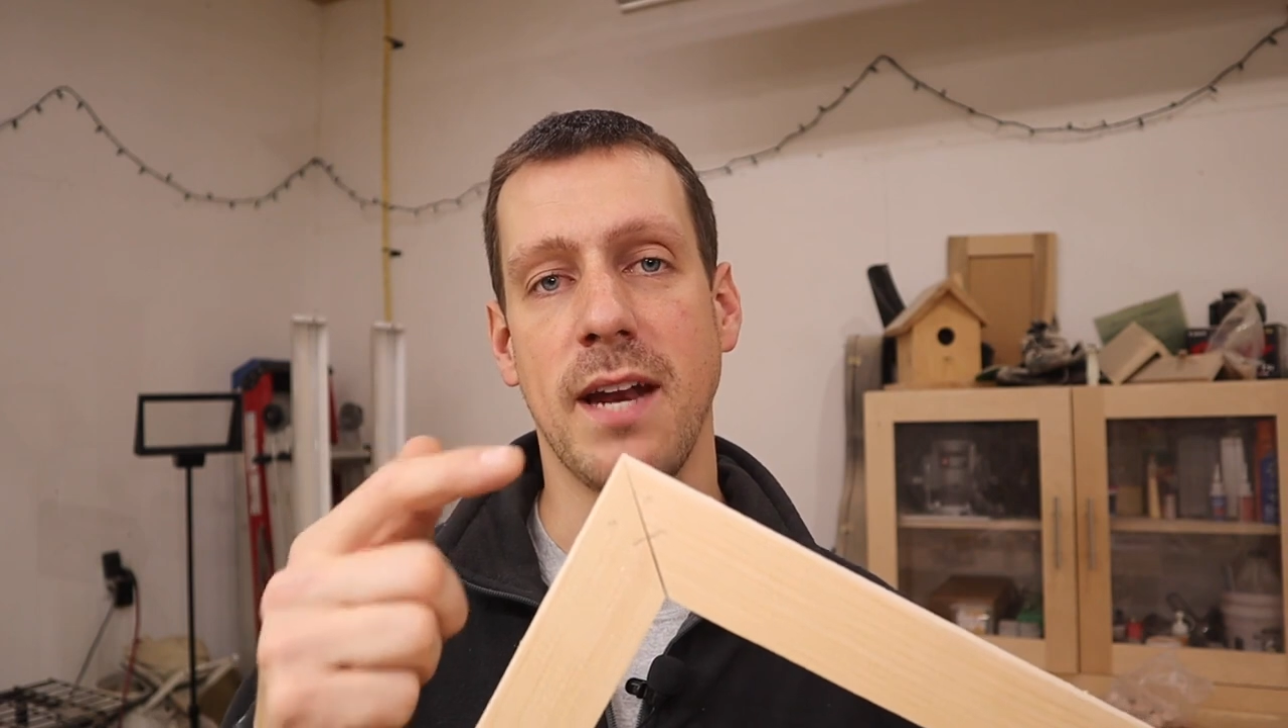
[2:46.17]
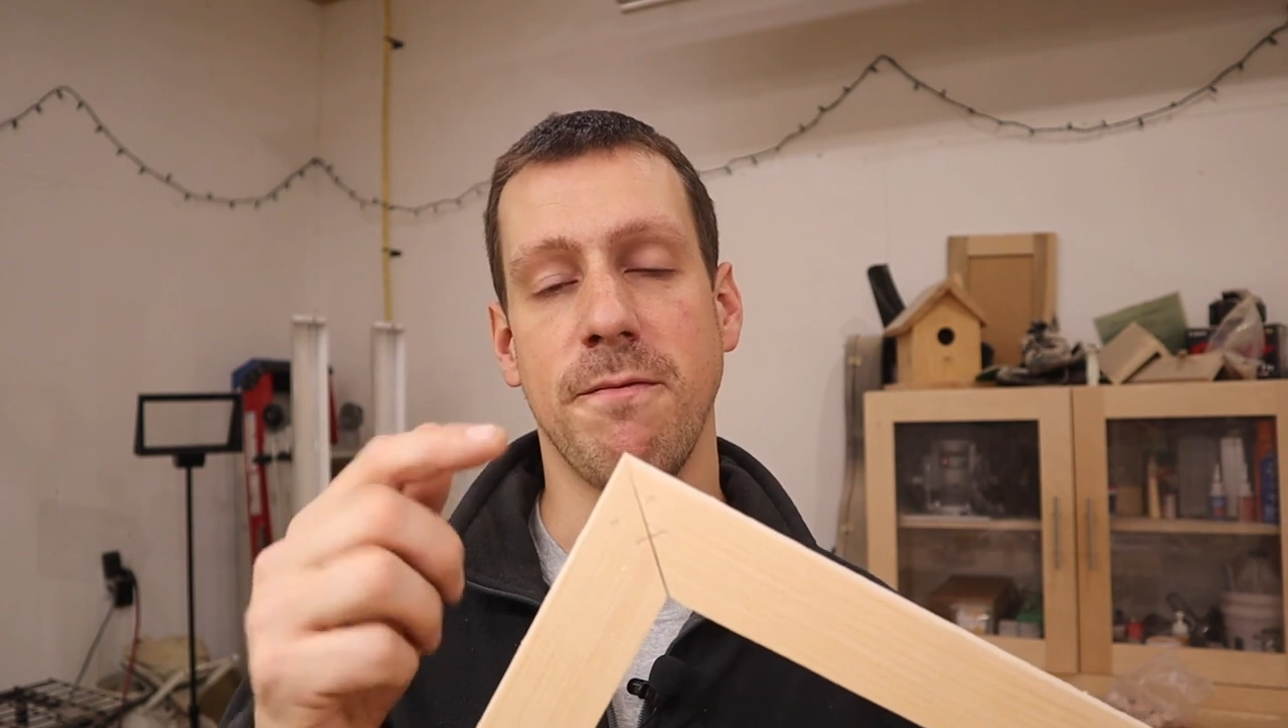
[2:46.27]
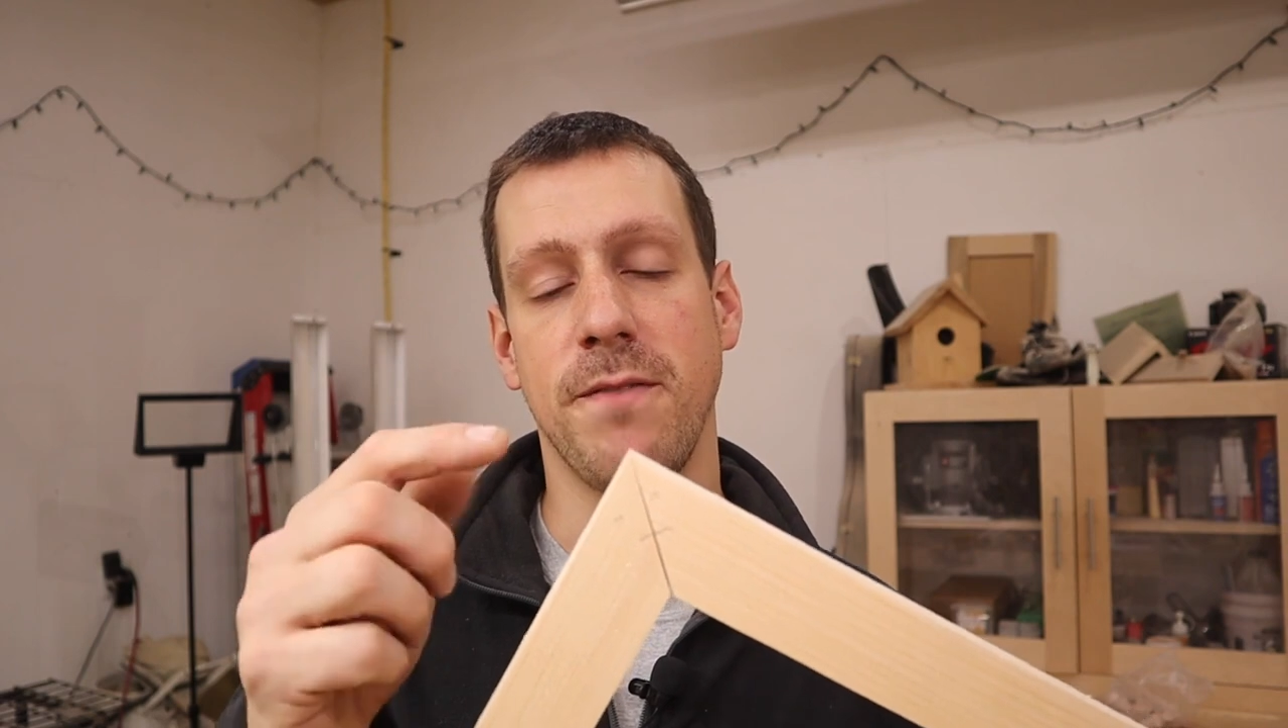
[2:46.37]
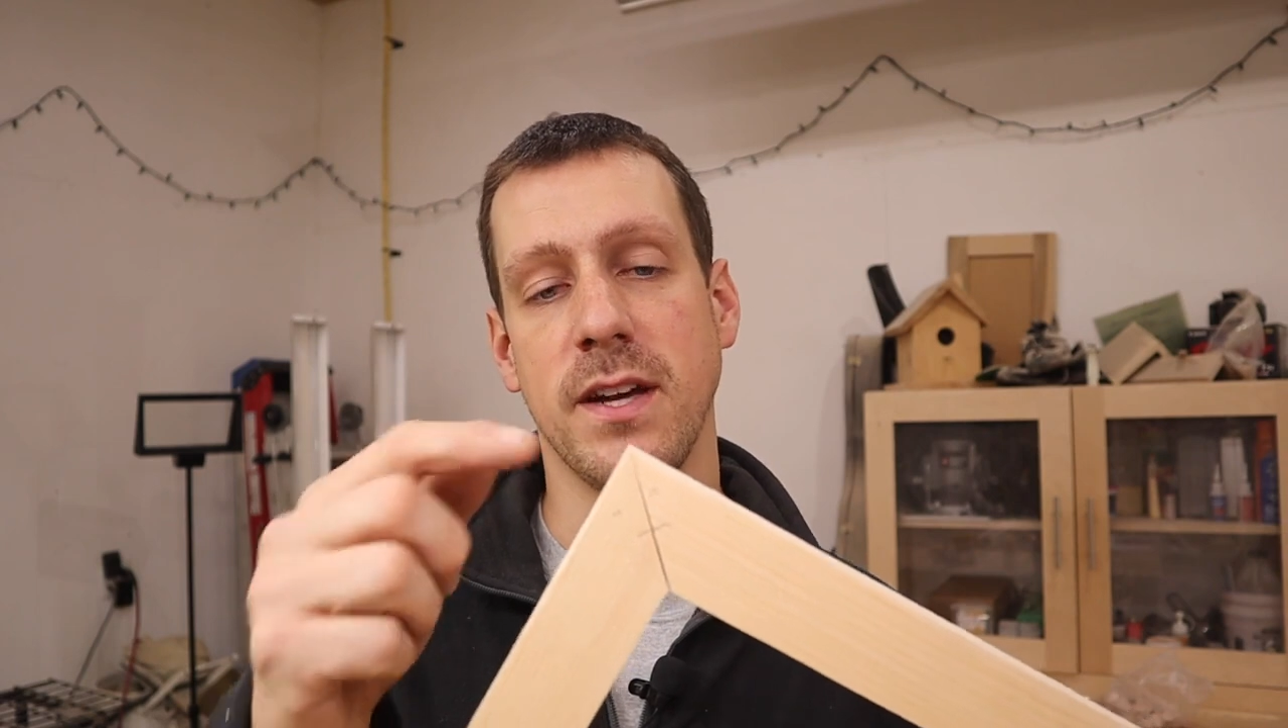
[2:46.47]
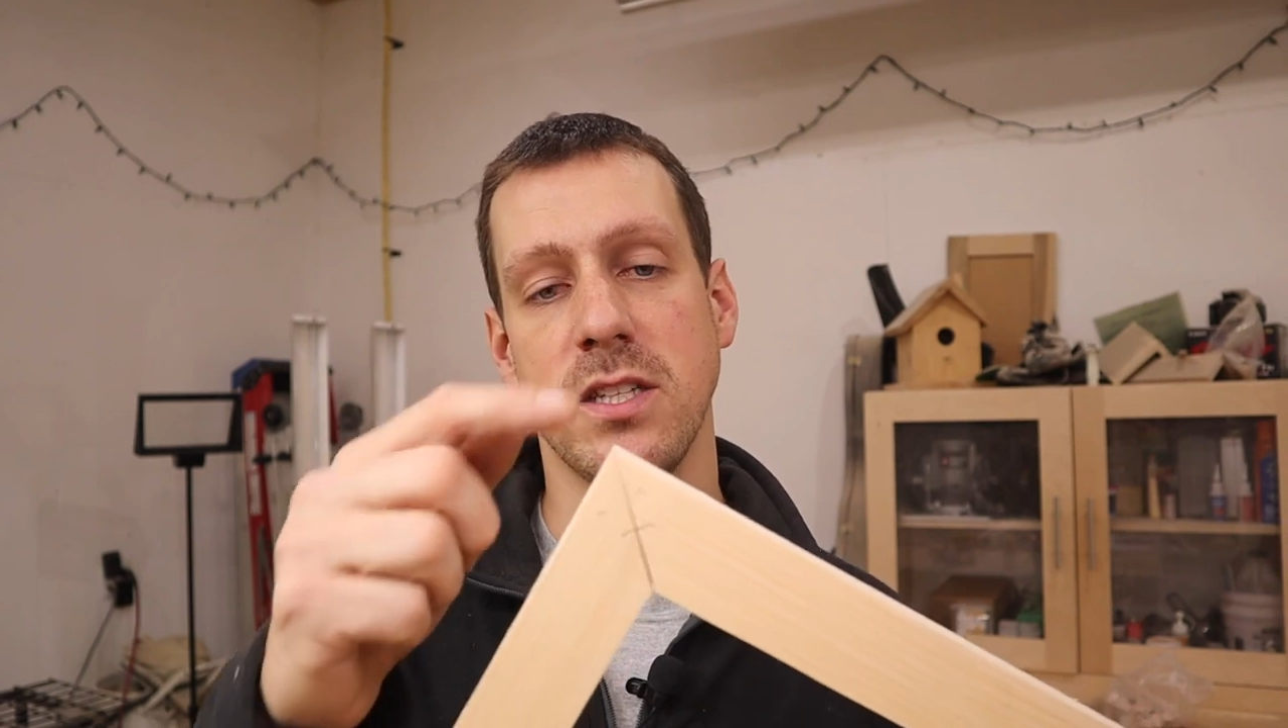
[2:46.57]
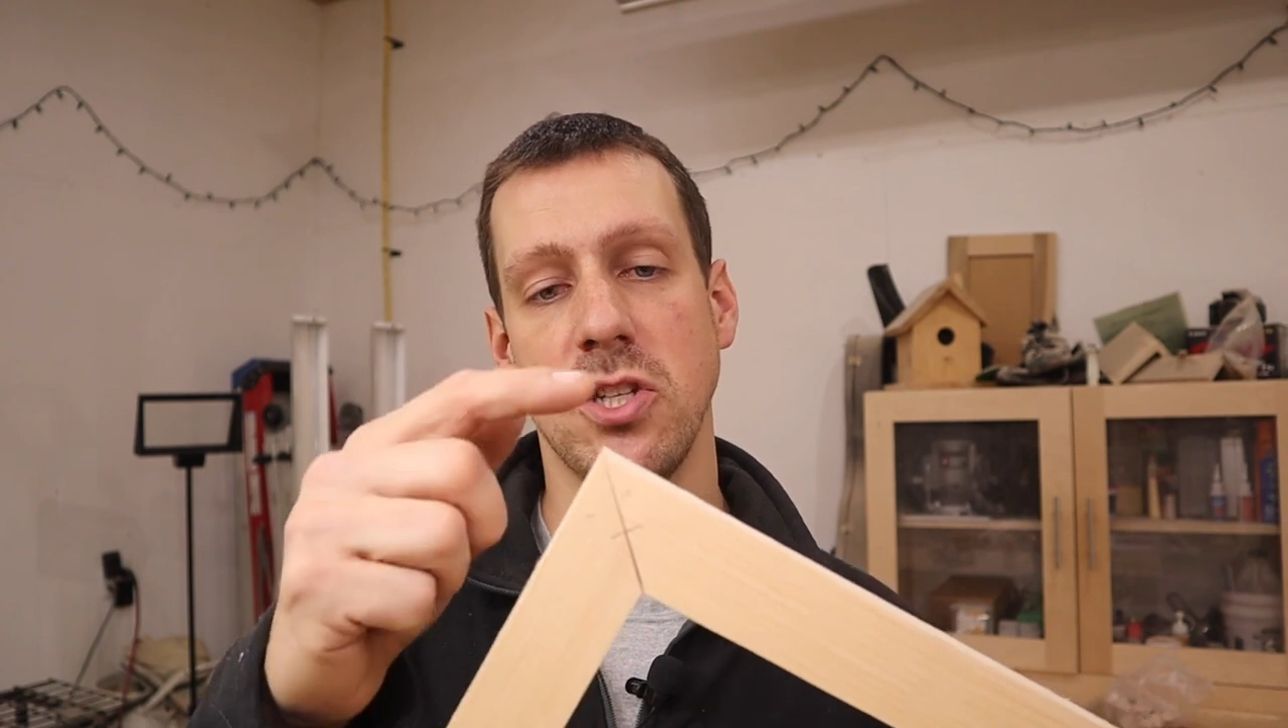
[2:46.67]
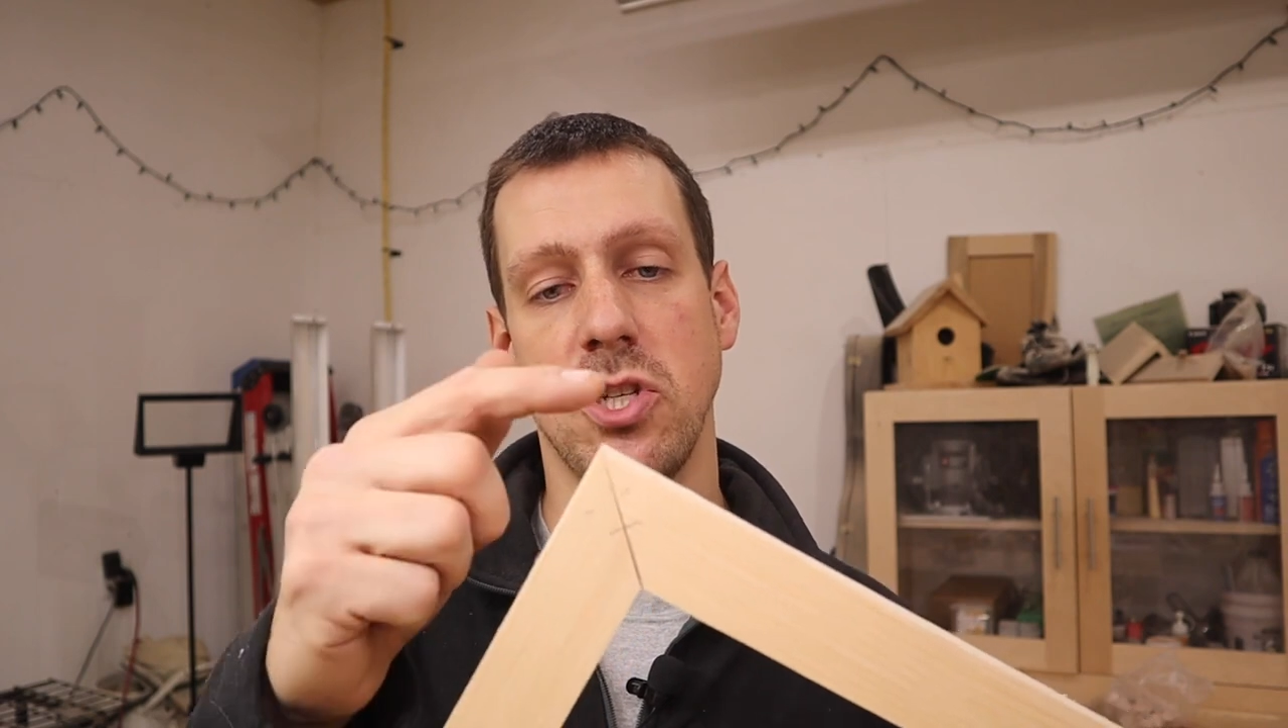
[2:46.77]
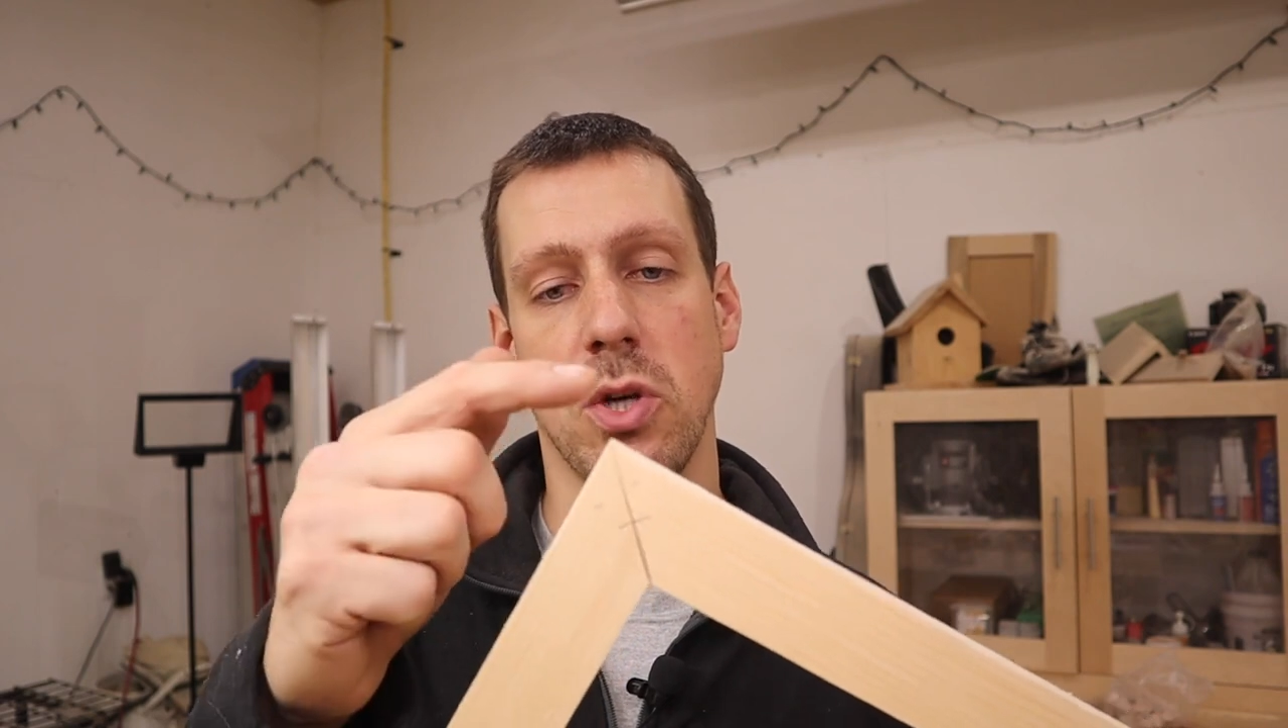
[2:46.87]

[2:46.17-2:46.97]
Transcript: and fix this